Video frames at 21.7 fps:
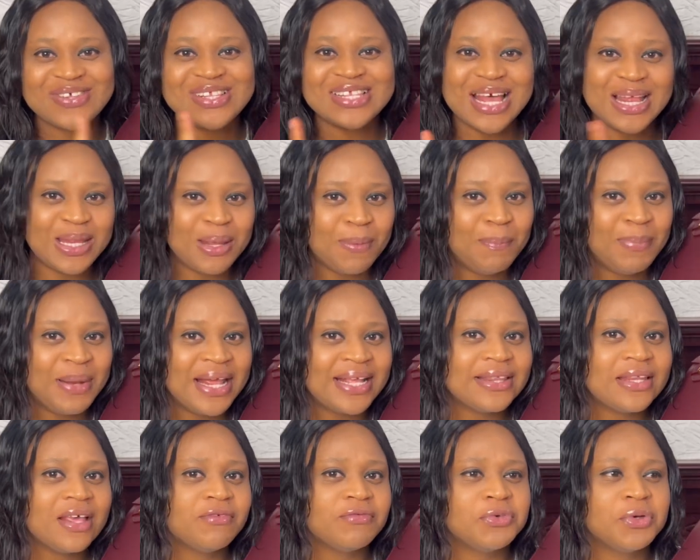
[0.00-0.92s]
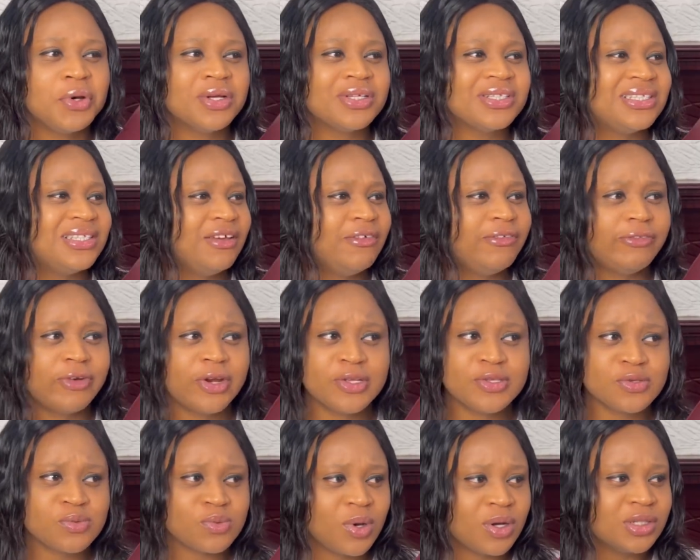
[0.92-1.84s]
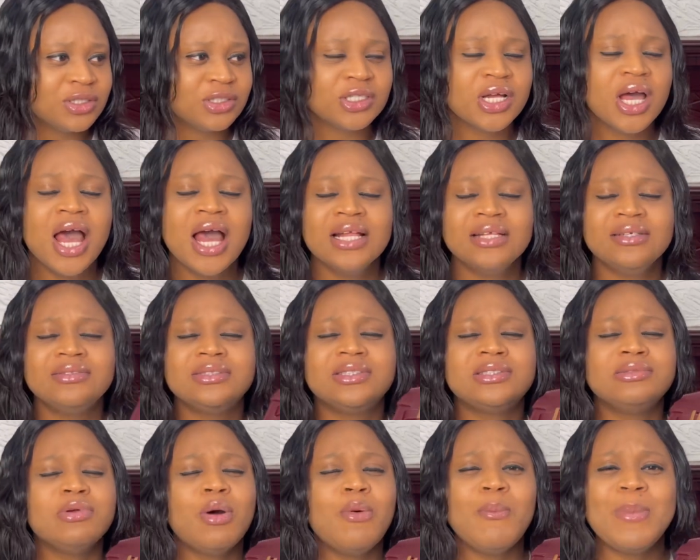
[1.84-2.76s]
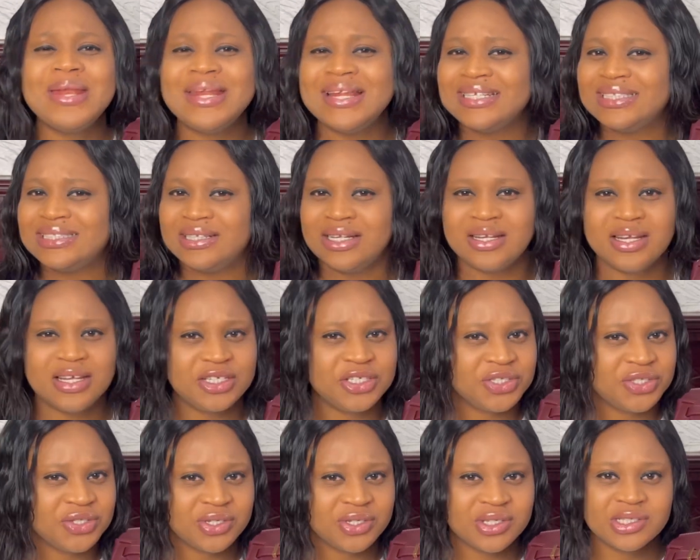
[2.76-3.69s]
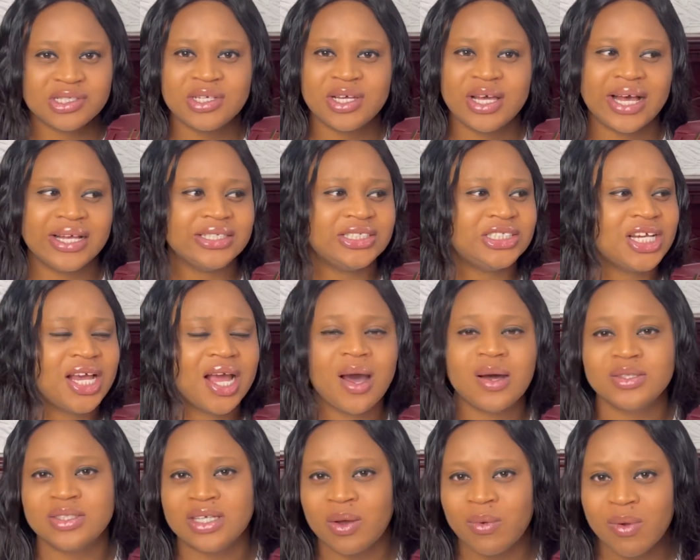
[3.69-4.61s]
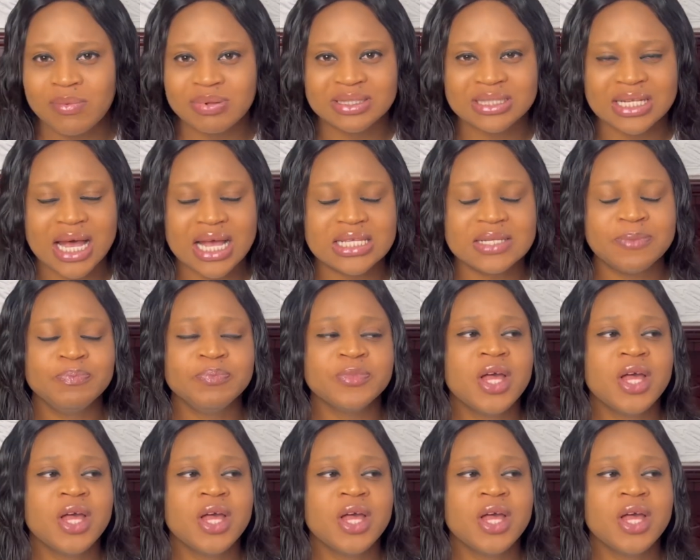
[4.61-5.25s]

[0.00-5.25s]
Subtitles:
Teddy Blake, they've got different ones, so many selections. You can check out their website.